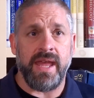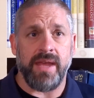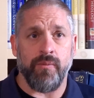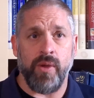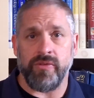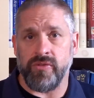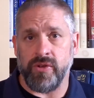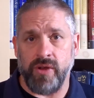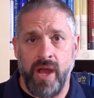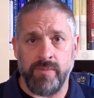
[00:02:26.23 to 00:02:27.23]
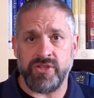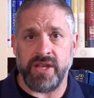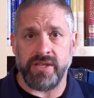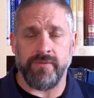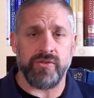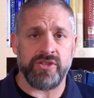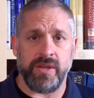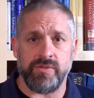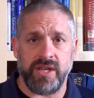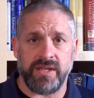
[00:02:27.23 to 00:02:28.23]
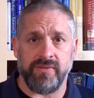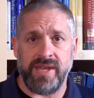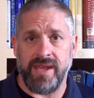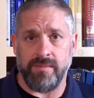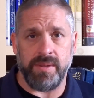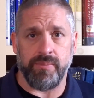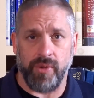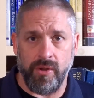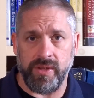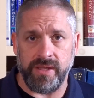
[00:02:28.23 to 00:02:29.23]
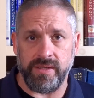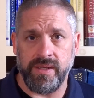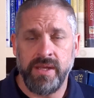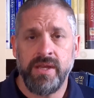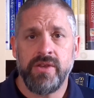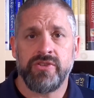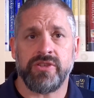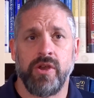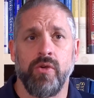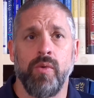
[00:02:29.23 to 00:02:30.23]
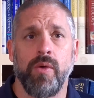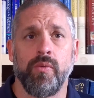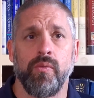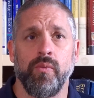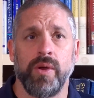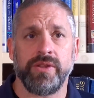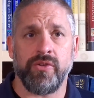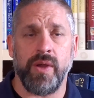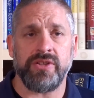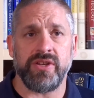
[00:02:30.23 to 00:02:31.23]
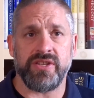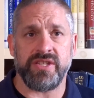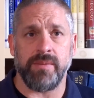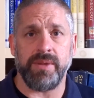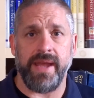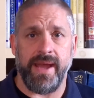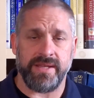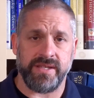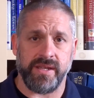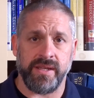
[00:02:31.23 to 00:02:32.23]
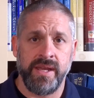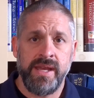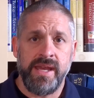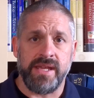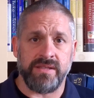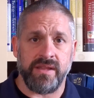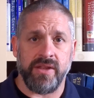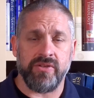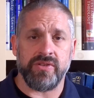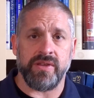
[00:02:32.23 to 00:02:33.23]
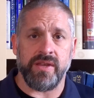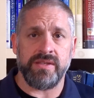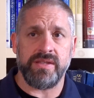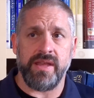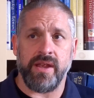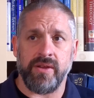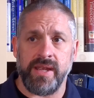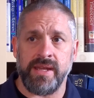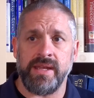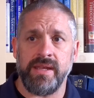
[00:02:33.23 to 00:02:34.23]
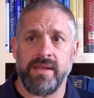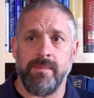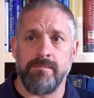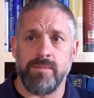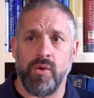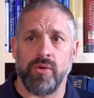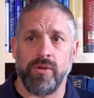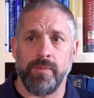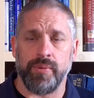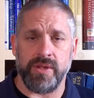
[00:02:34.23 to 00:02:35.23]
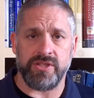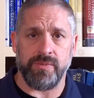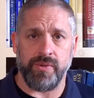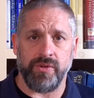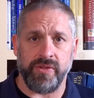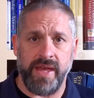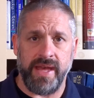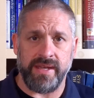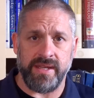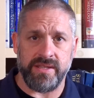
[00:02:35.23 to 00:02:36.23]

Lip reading: whether they're objective or subjective, can be broken. So what the question is simply asking is that is there any moral principle that